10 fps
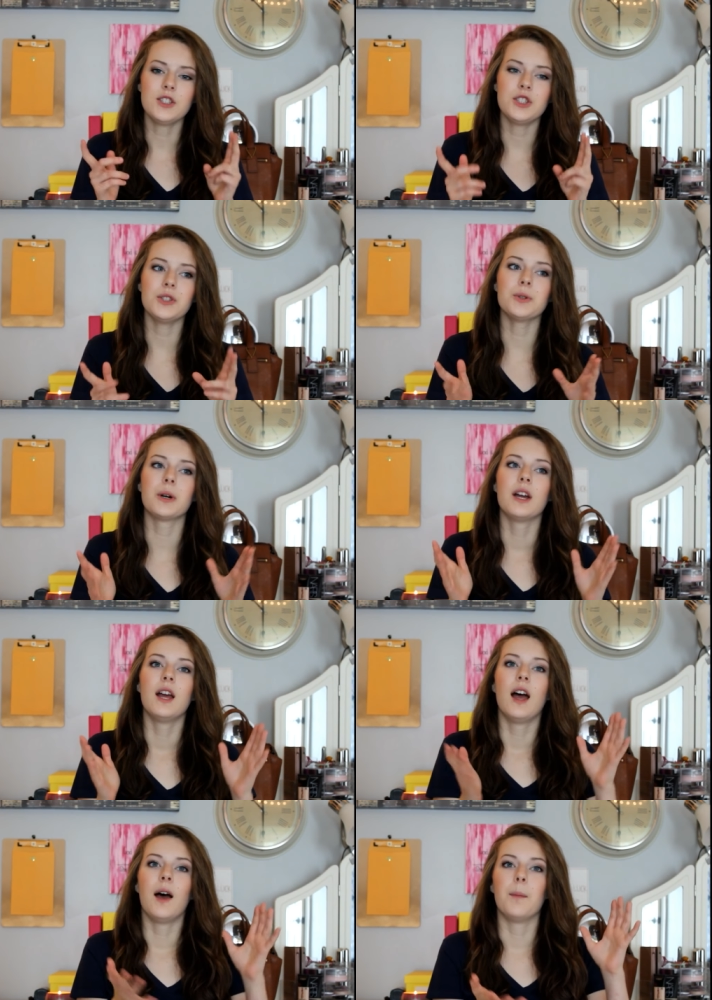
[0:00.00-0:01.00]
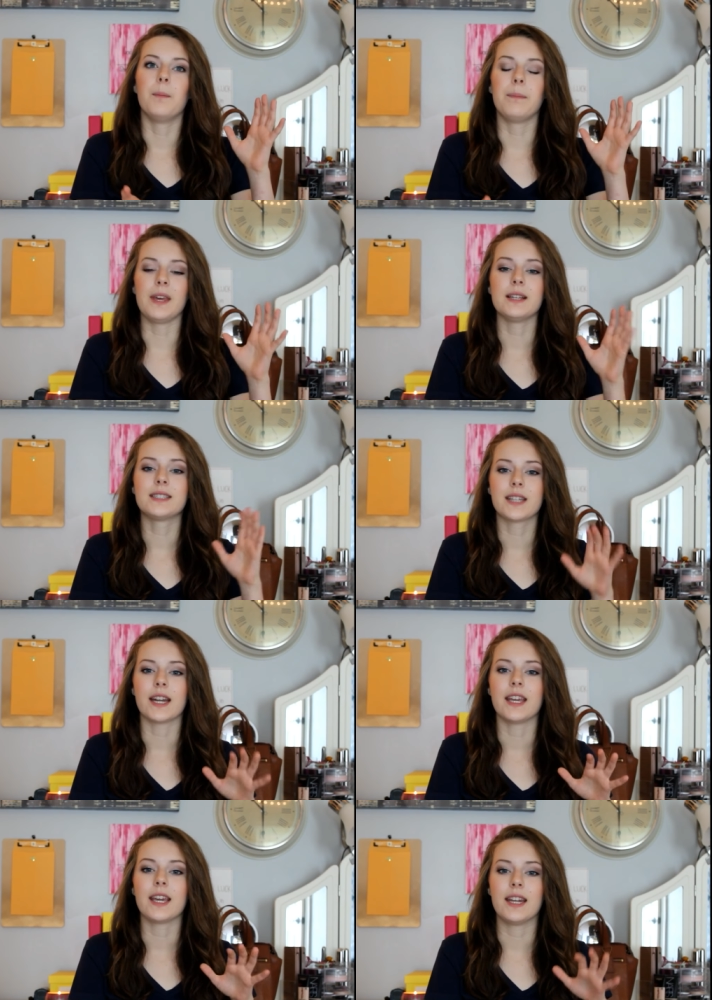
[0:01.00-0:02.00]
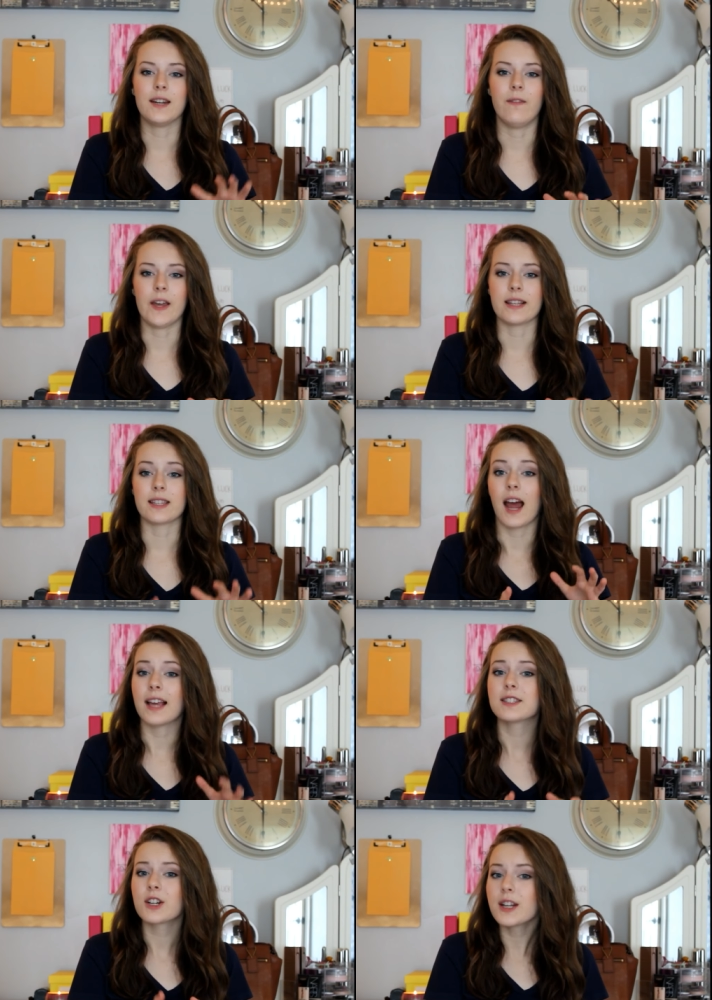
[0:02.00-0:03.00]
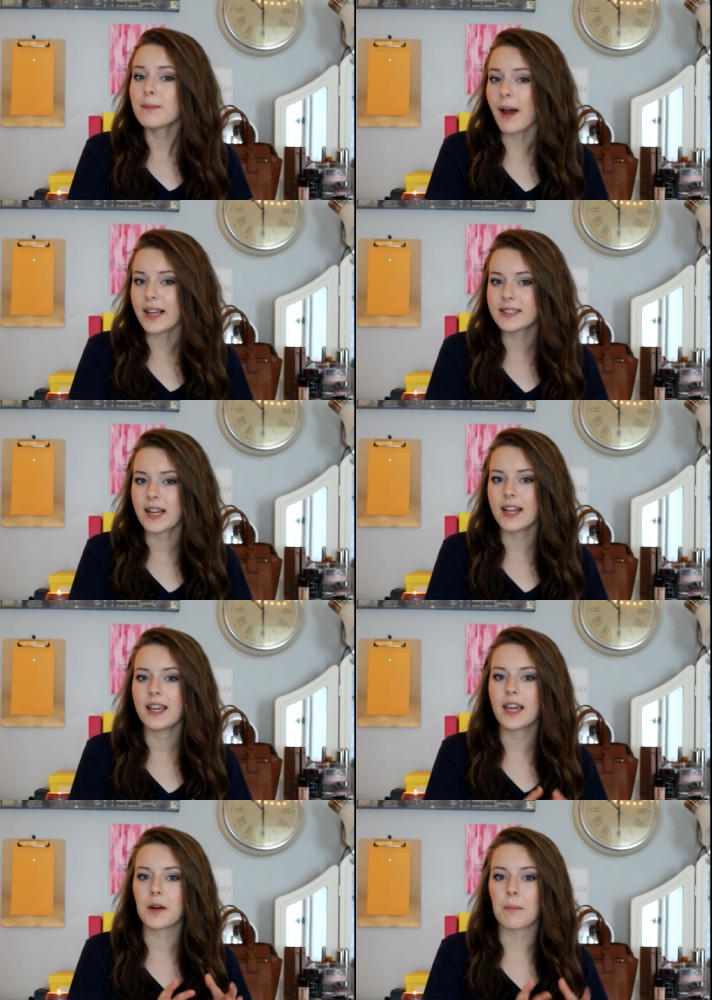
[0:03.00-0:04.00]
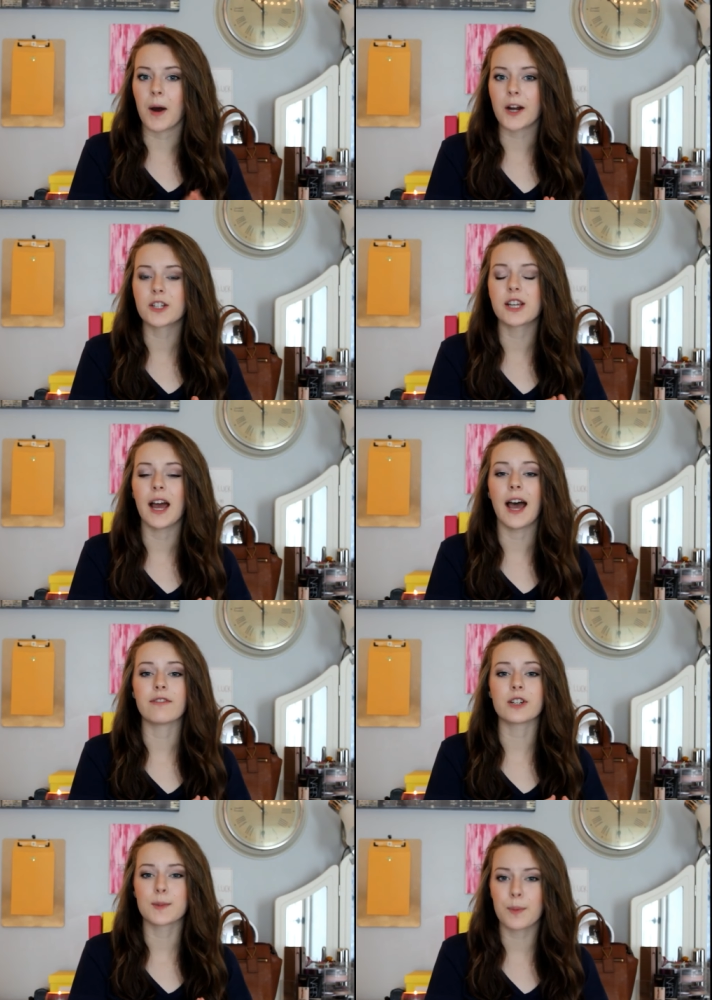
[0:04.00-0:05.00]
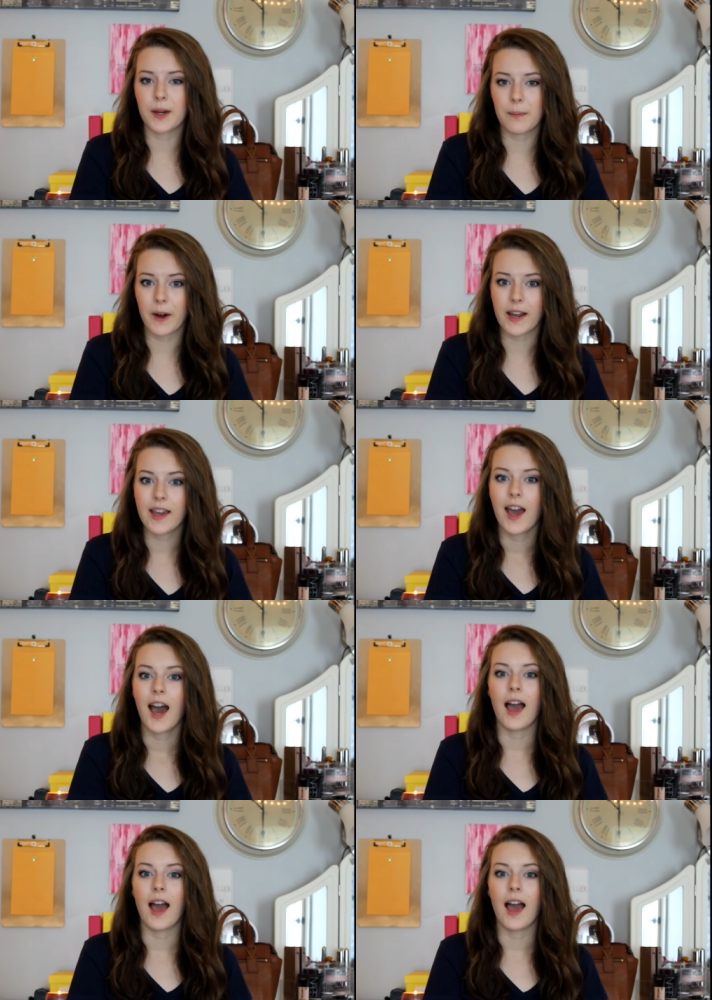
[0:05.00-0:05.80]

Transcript: to be studying in advance. I started my studying in March after spring break.